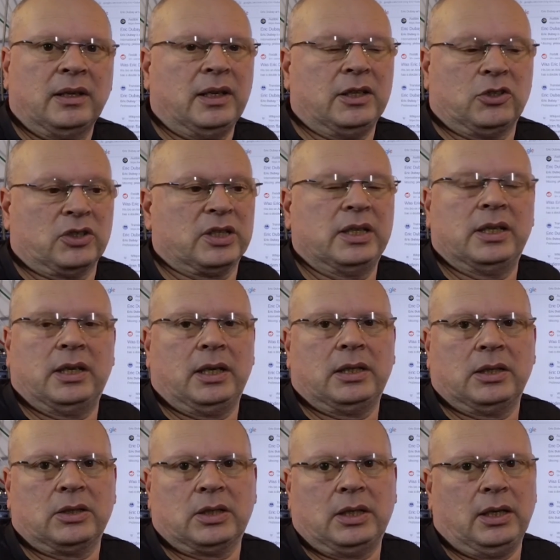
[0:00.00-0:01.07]
He just did.
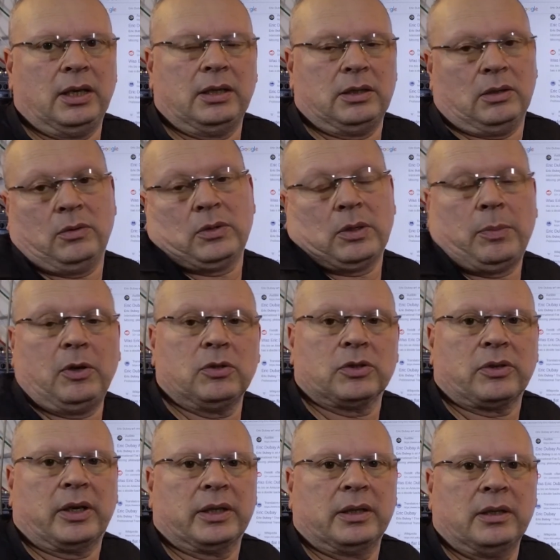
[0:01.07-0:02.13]
He was a
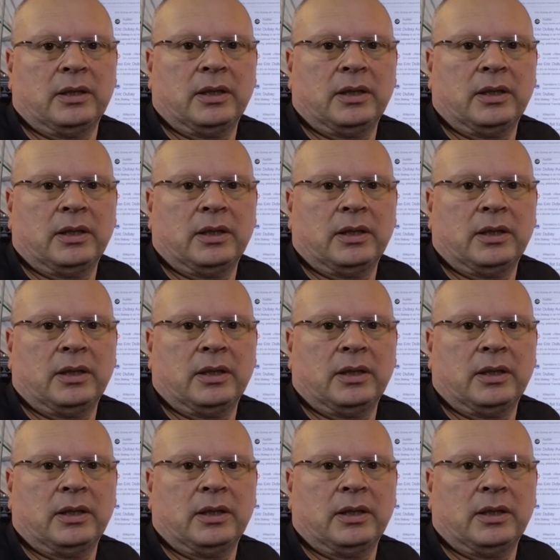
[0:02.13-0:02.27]
postgrad.